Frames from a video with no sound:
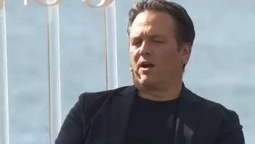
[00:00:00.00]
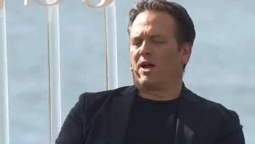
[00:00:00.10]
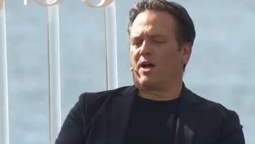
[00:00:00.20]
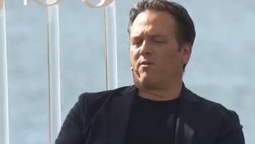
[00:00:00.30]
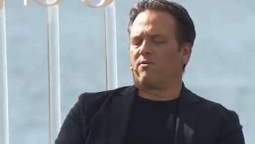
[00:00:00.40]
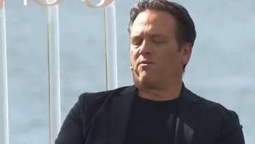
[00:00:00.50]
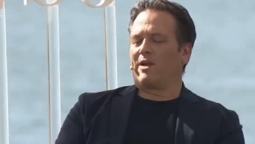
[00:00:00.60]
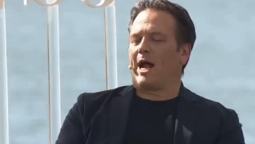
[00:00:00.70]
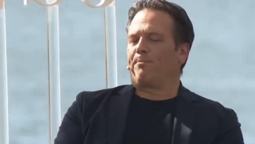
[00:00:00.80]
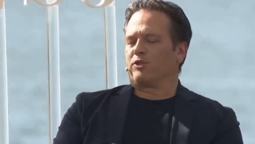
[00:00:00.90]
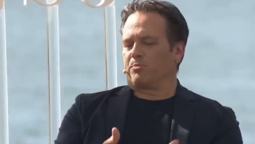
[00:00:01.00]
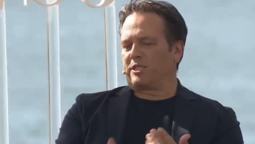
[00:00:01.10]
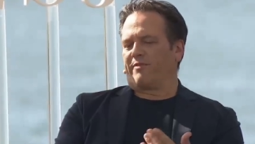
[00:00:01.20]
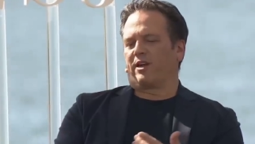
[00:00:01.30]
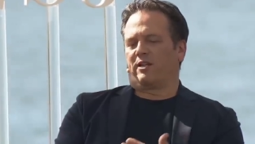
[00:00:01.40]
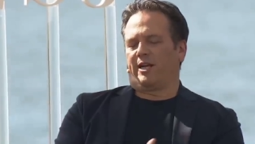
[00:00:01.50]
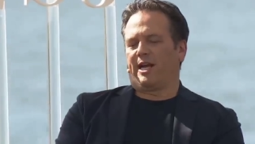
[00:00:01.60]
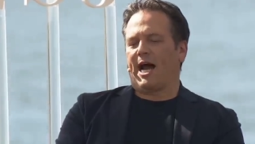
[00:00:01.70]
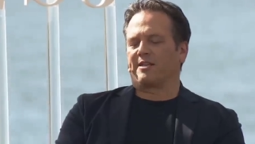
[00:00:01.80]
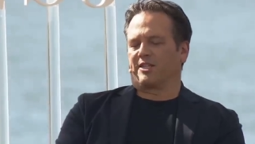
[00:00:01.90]
Uh, what Apple
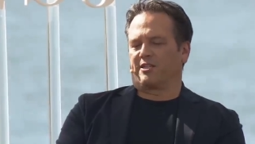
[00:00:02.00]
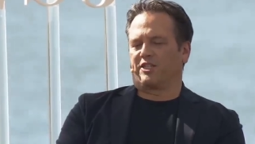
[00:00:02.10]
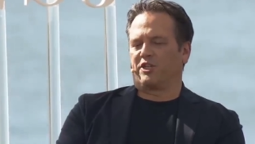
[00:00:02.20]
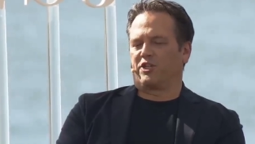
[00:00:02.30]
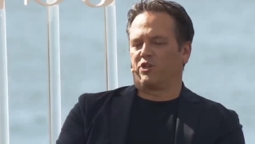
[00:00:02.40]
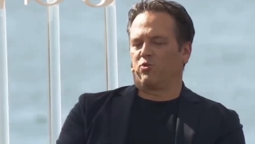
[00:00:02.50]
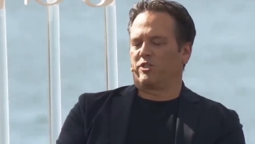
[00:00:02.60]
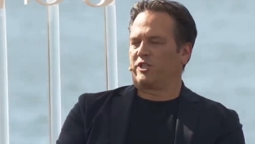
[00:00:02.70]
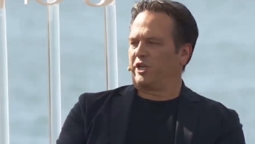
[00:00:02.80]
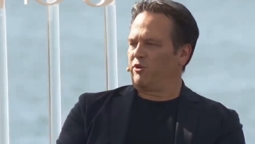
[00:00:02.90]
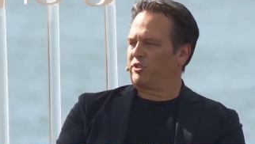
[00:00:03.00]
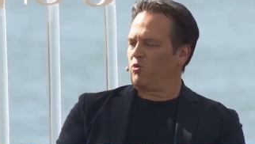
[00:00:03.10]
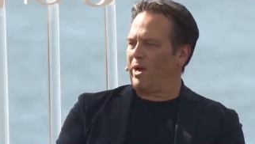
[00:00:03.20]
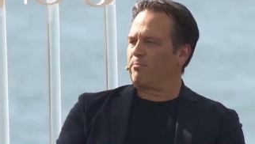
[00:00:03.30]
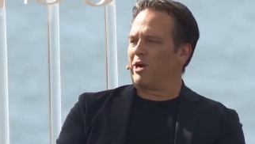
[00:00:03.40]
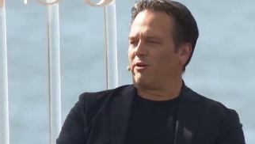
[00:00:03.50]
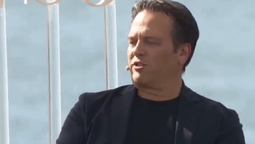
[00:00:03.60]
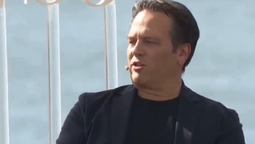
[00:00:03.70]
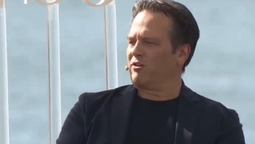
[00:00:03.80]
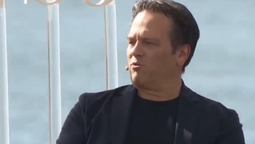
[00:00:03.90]
specifically asked us to do was to use the web
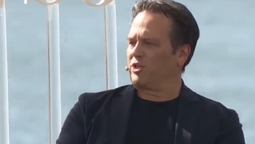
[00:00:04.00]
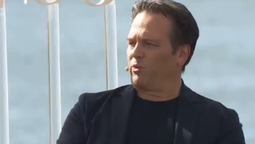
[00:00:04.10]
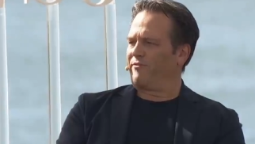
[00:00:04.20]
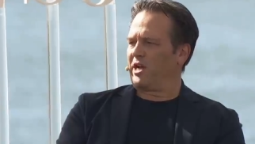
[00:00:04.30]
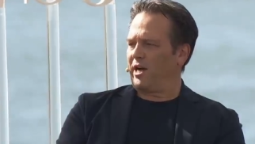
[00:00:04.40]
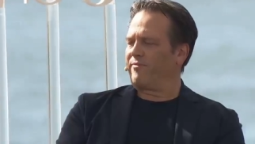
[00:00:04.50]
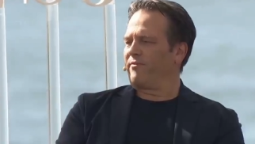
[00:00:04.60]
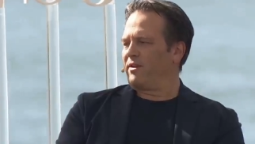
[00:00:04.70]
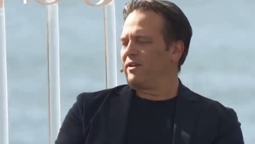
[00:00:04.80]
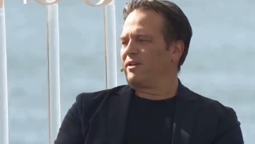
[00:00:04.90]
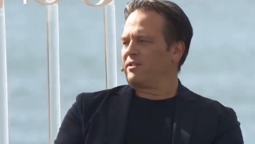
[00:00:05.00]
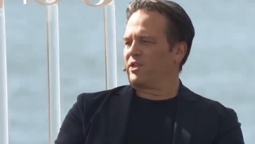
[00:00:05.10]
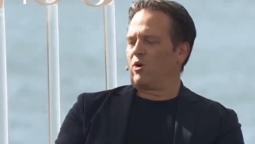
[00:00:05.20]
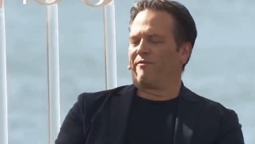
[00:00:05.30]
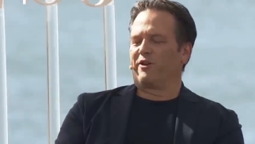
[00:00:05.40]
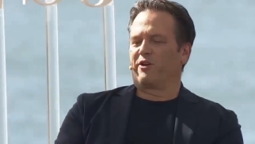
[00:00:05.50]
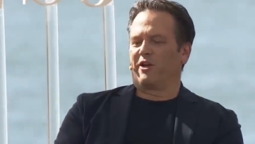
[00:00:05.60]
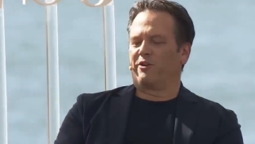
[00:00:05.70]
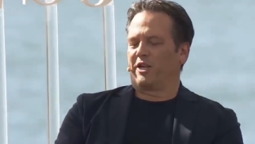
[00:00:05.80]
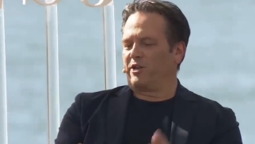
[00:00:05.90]
browser, which we've done. So if you
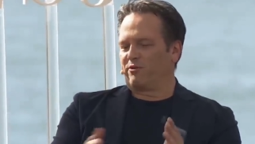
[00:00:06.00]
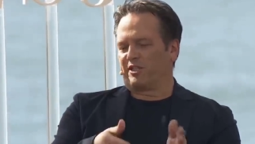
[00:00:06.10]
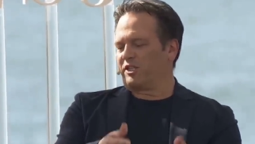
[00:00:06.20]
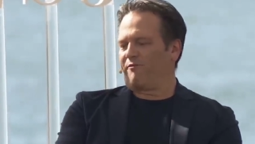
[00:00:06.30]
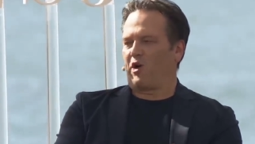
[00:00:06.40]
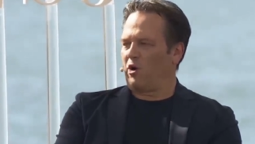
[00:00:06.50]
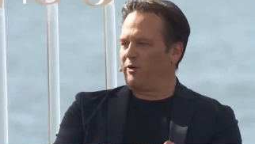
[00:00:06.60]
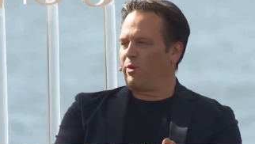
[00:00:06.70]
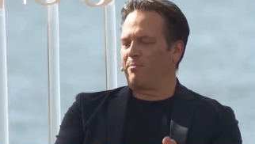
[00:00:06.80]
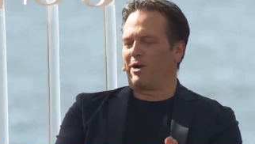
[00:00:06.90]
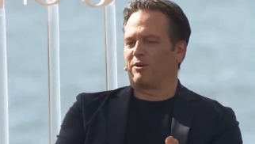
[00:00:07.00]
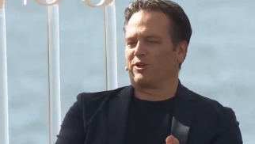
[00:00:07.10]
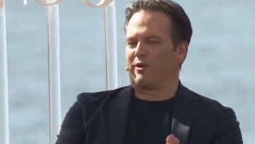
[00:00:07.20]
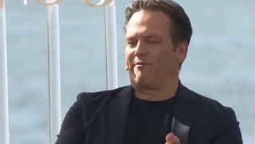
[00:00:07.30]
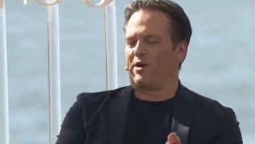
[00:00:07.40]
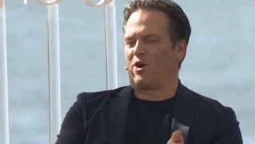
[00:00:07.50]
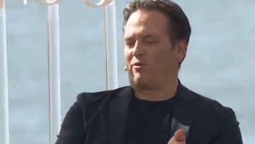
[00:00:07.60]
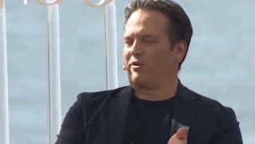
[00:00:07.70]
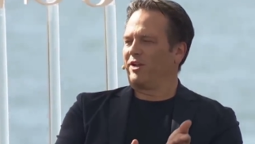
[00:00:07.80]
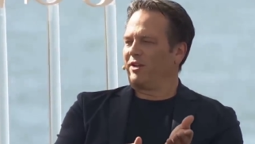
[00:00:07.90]
you can use the Safari web browser on a
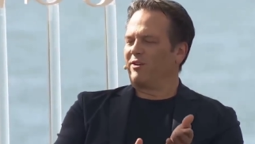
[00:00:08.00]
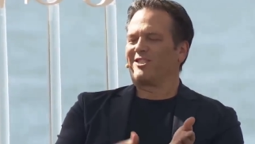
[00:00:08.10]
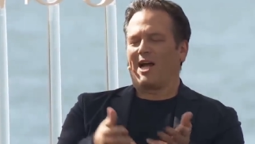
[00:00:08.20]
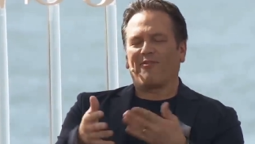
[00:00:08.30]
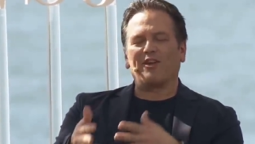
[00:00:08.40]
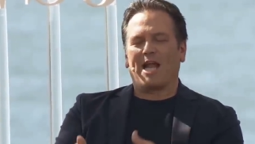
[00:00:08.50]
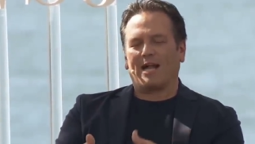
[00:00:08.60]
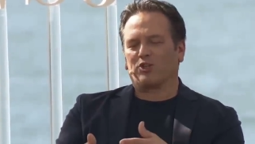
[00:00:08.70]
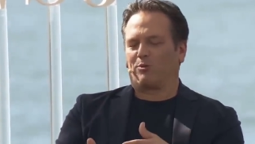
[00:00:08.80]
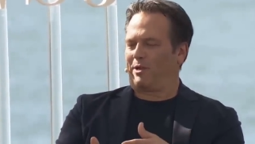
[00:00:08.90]
phone, it's not the natural